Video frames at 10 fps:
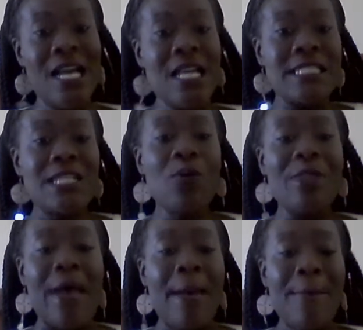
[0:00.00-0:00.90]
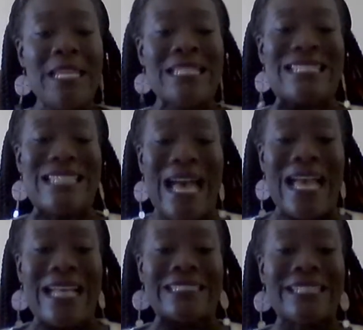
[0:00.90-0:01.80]
So, that being
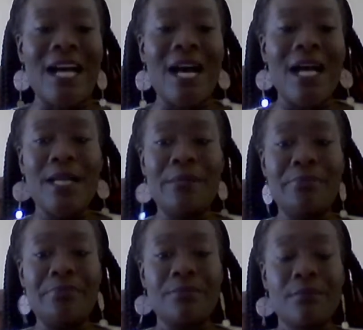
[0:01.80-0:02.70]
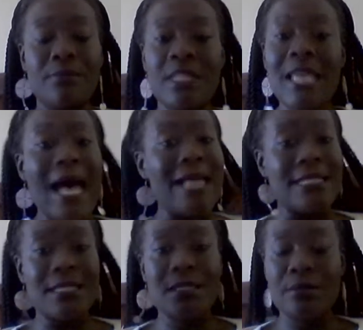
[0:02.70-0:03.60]
said, yes,
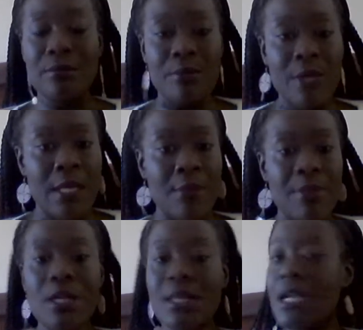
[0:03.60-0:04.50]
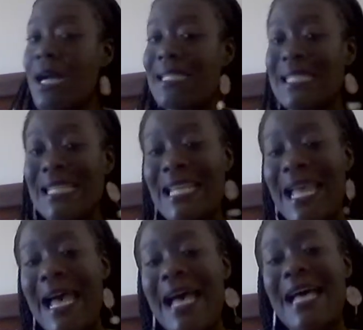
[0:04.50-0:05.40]
being on the continent
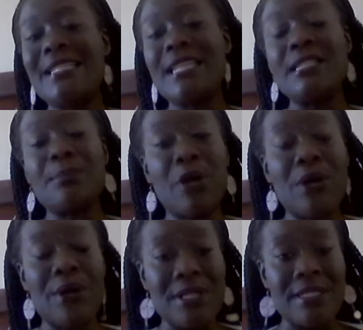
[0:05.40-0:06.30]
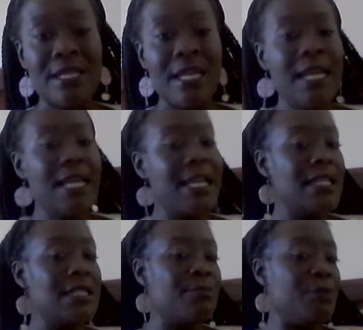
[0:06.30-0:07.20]
has its perks. It
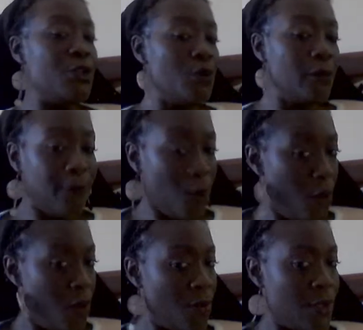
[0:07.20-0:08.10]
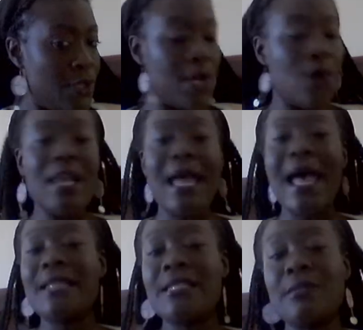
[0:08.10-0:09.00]
is beautiful. It
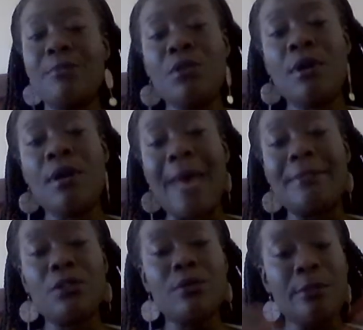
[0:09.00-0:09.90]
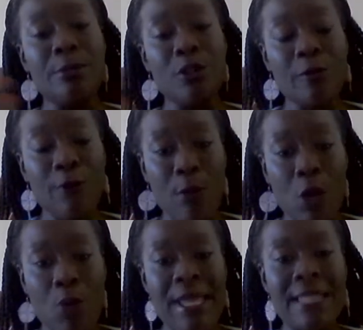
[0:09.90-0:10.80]
has its absolutely beautiful
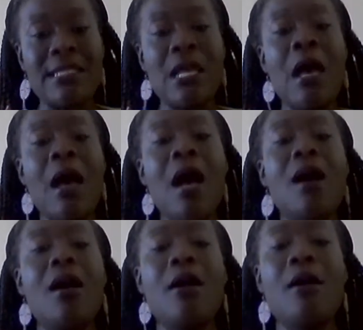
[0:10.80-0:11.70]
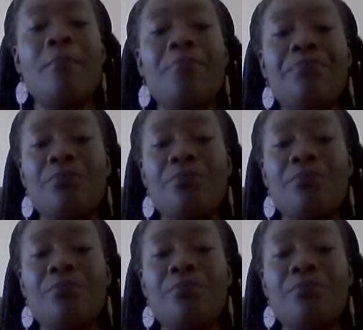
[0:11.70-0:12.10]
moments, um,